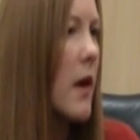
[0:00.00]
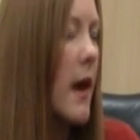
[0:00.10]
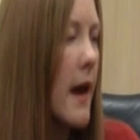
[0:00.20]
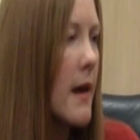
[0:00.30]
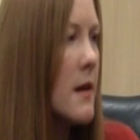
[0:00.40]

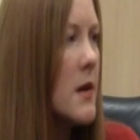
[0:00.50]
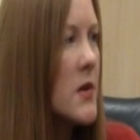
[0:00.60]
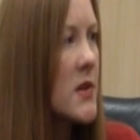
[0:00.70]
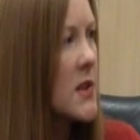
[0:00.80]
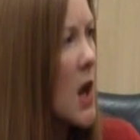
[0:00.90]
Okay,
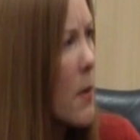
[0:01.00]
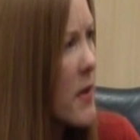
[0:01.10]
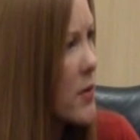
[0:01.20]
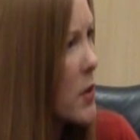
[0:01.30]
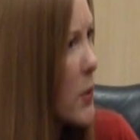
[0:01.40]
so talk me
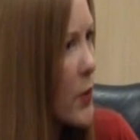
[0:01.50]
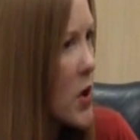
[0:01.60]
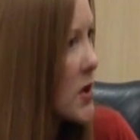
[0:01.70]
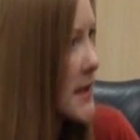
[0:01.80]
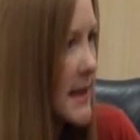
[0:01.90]
through the
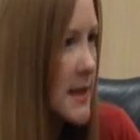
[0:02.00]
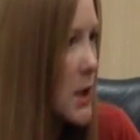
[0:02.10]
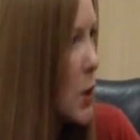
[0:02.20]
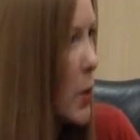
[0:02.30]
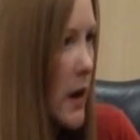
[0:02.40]
process that
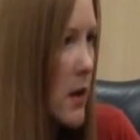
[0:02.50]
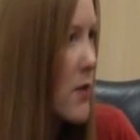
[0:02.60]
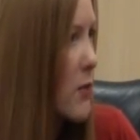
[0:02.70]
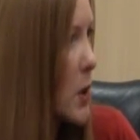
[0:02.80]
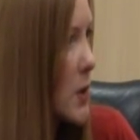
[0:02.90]
you went
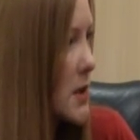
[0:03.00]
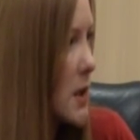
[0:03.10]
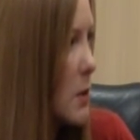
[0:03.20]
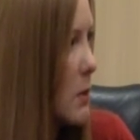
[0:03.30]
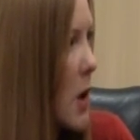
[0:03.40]
through
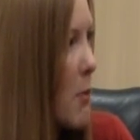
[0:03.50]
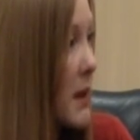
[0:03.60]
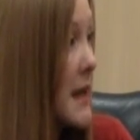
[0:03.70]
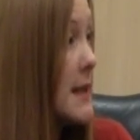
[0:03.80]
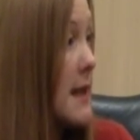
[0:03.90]
to
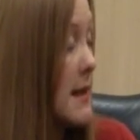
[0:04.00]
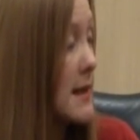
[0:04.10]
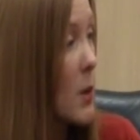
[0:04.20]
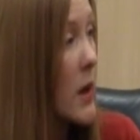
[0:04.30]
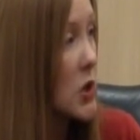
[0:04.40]
completing
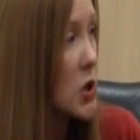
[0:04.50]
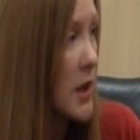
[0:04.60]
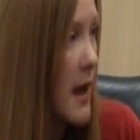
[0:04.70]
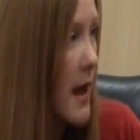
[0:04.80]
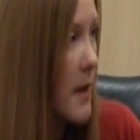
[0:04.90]
this
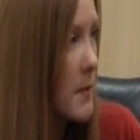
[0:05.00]
questionnaire.